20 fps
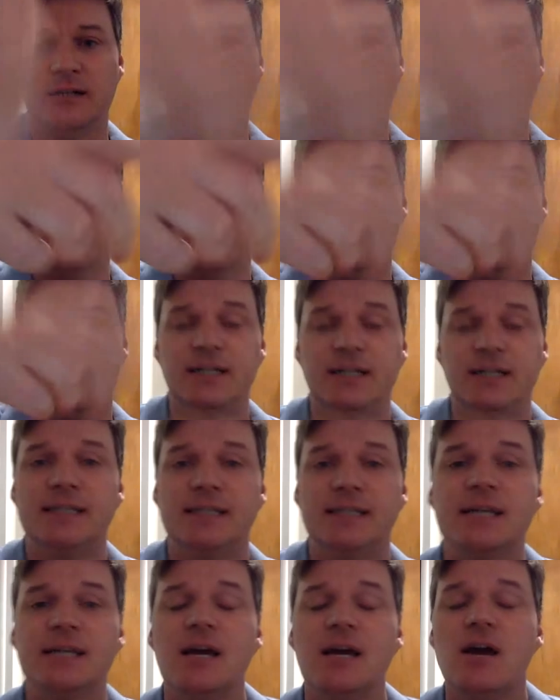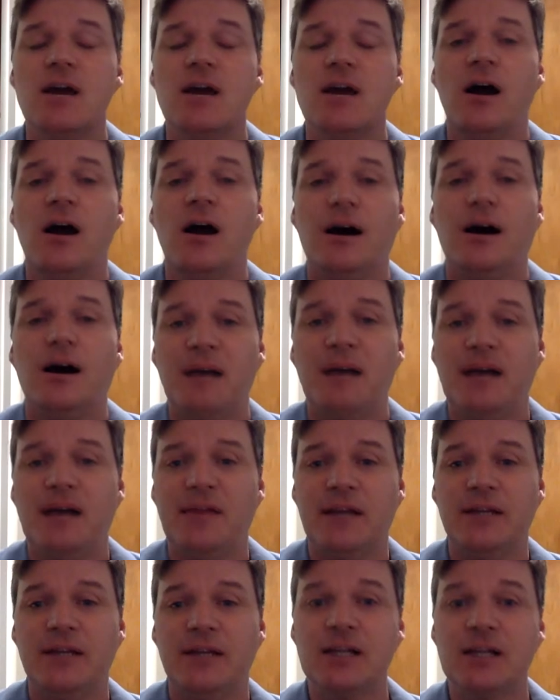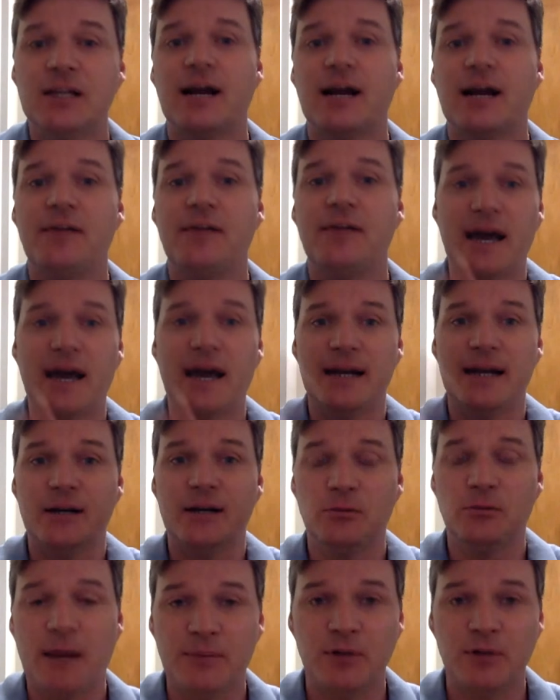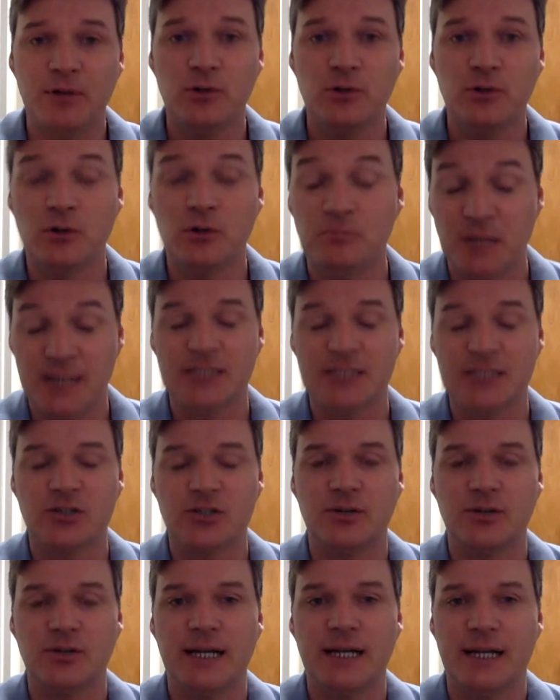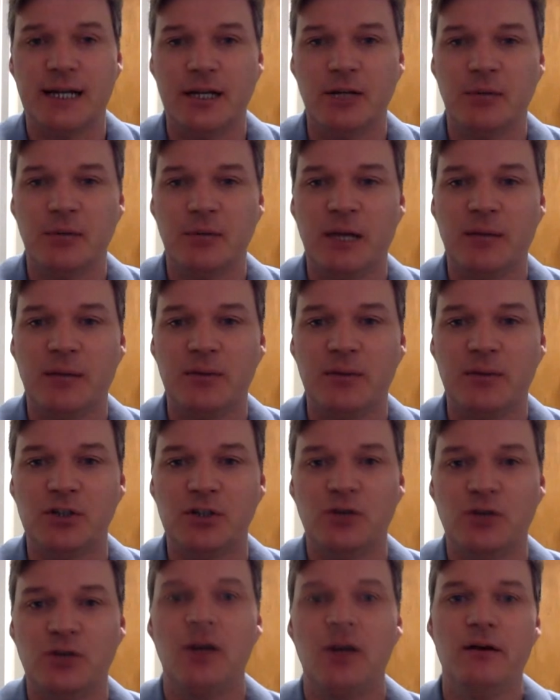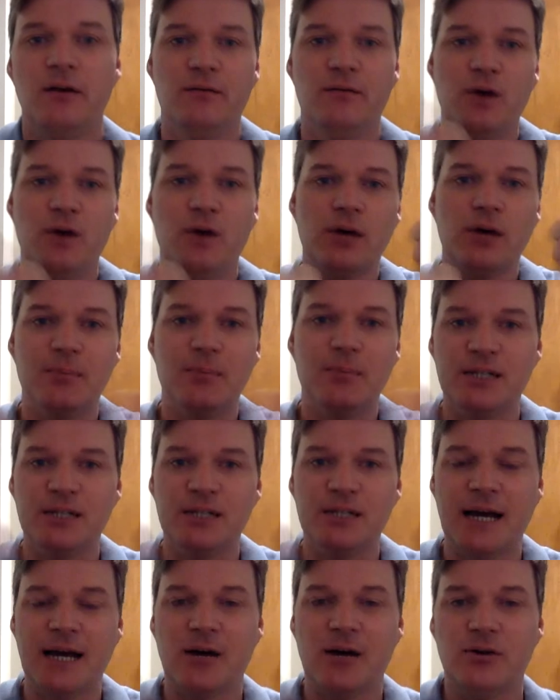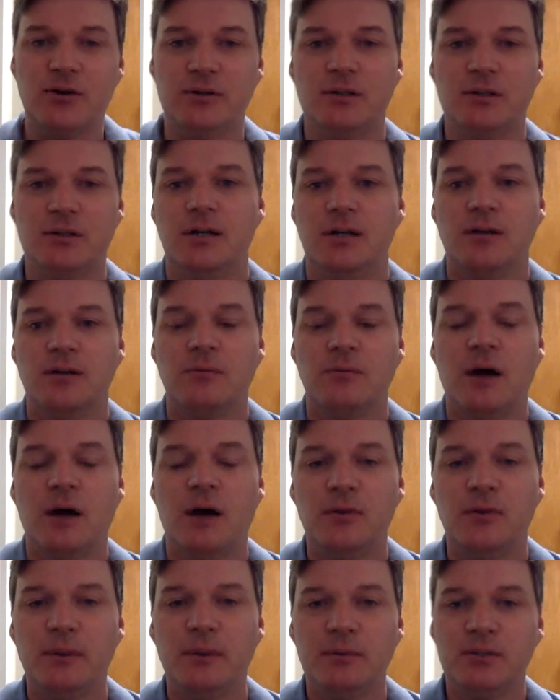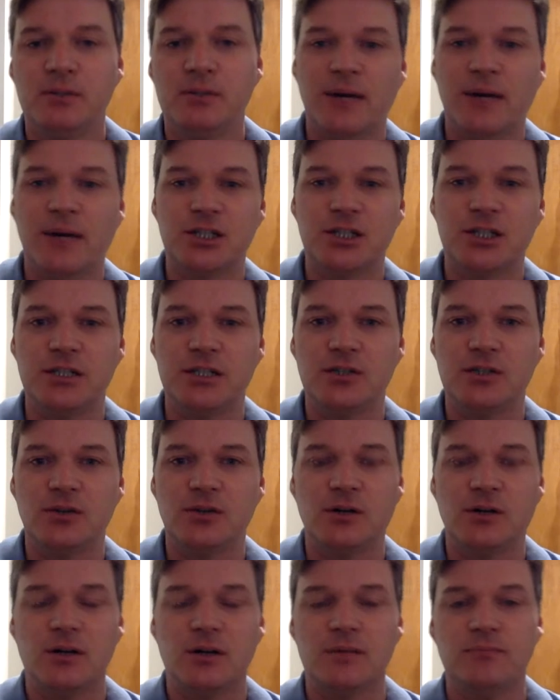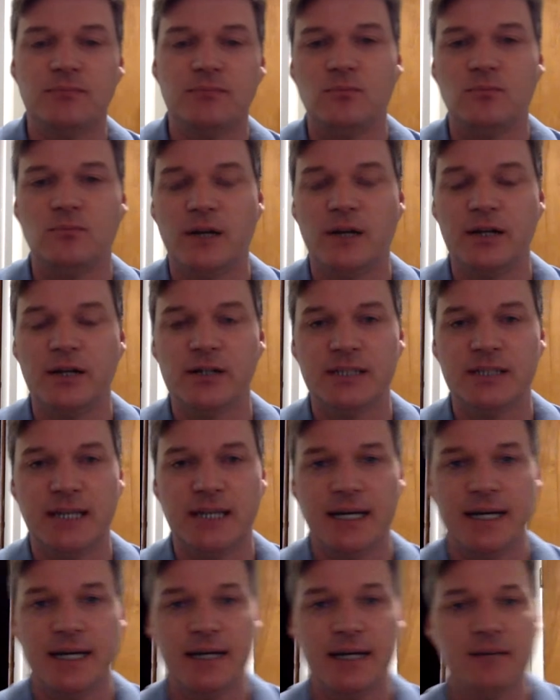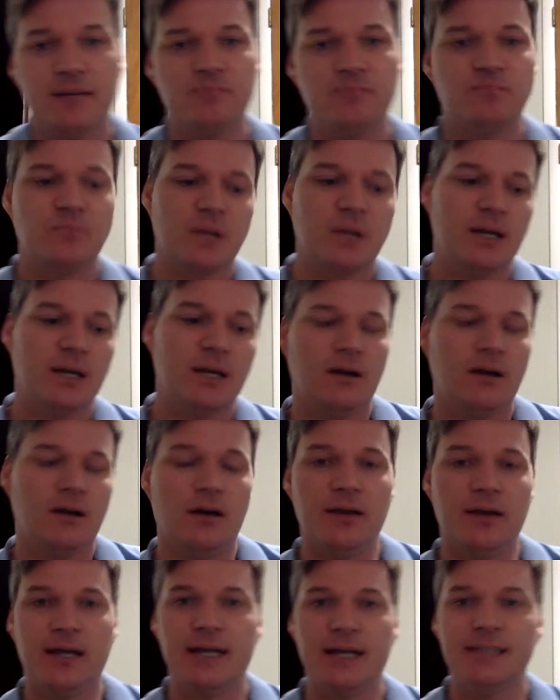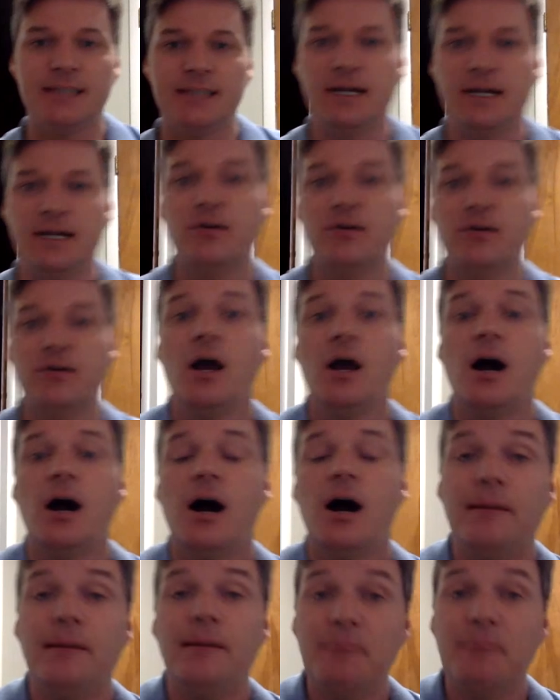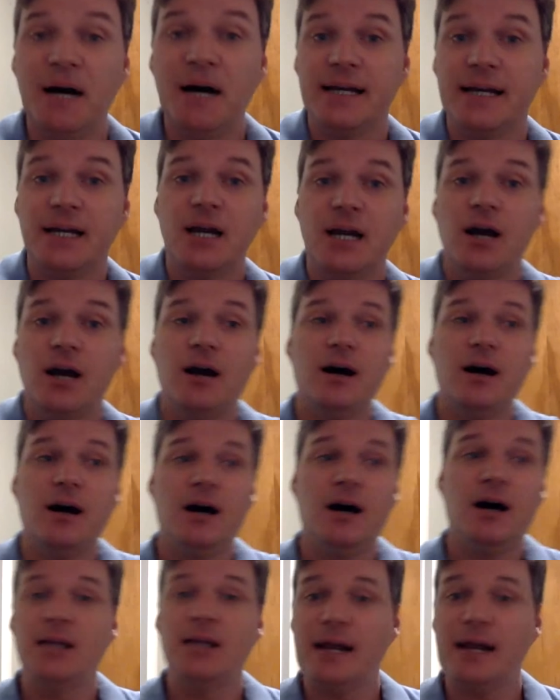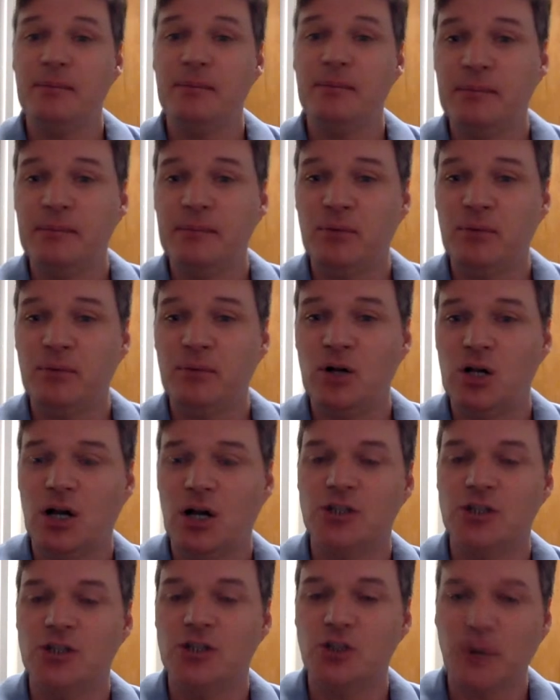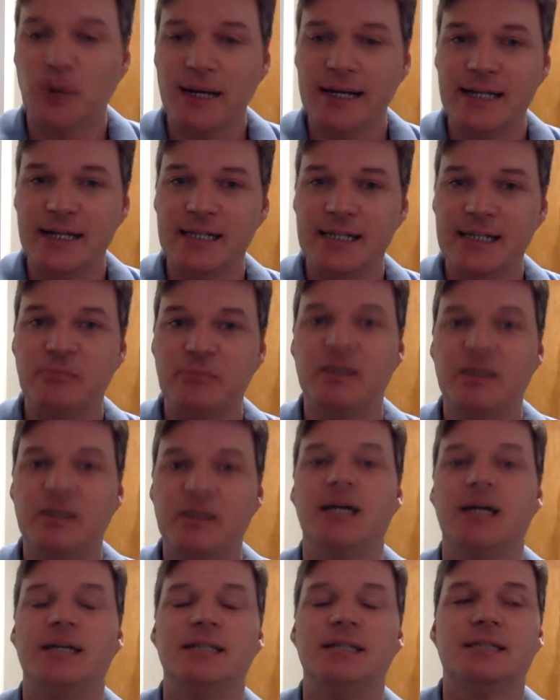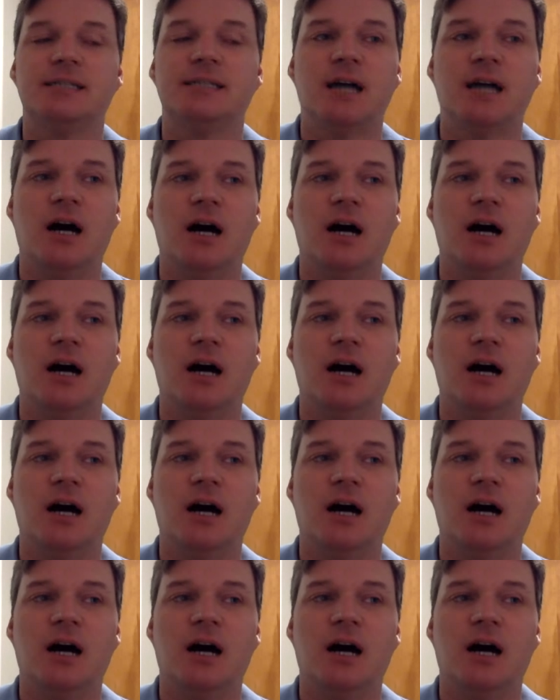wherever it is. And then you click on that, it'll pop the Google Plus screen and you'll be able to vote up or down other people's questions or what you're seeing and all that kind of stuff. But a lot of people are joining us because